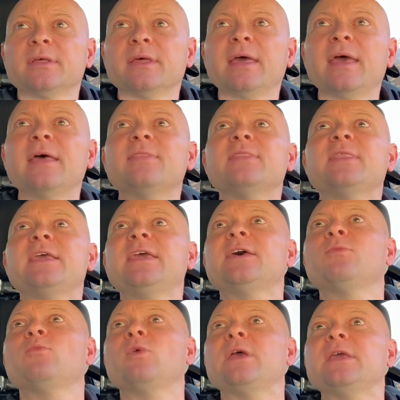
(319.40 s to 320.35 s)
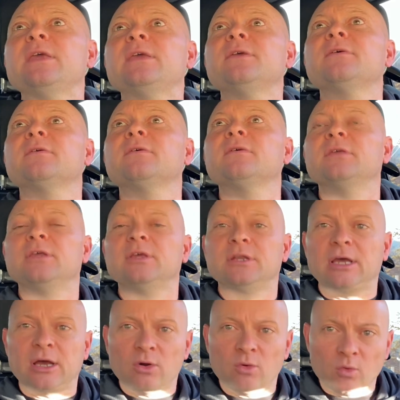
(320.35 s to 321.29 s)
And then we, you
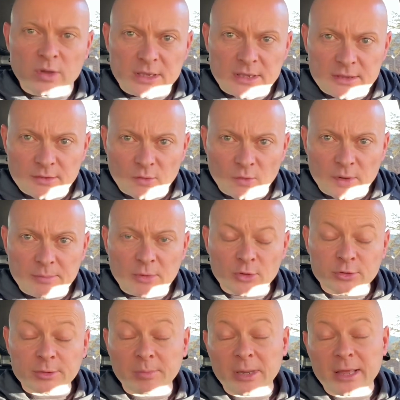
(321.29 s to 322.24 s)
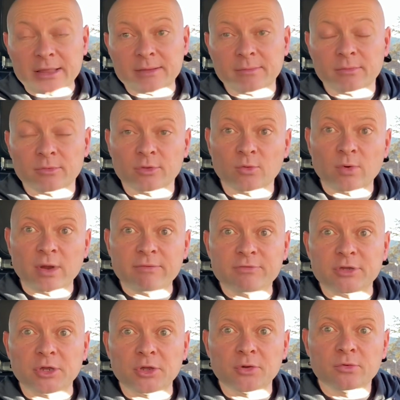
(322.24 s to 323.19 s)
know, we, we multiply the, the
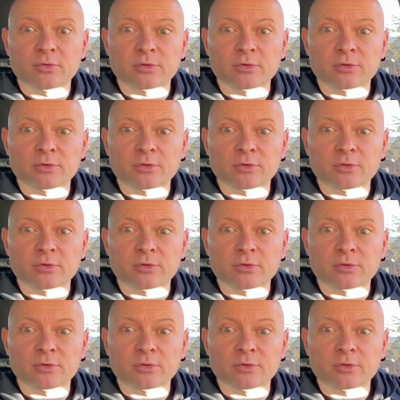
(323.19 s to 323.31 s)
revenue,